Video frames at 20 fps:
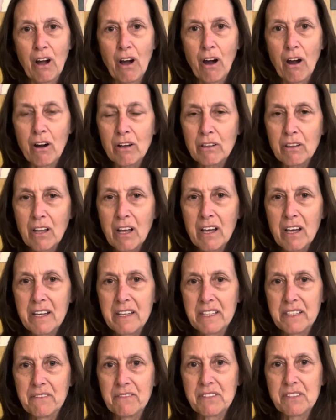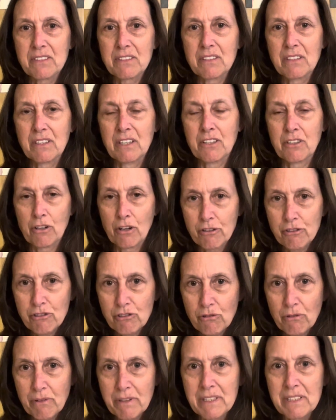our lives and our
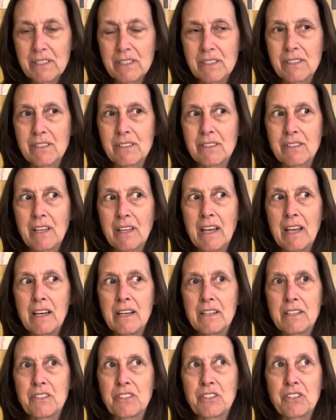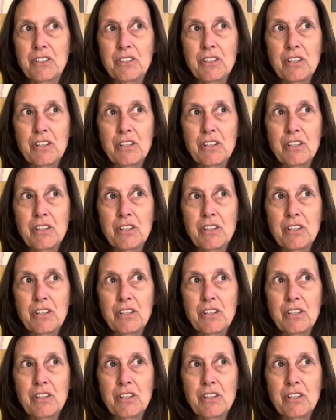choices and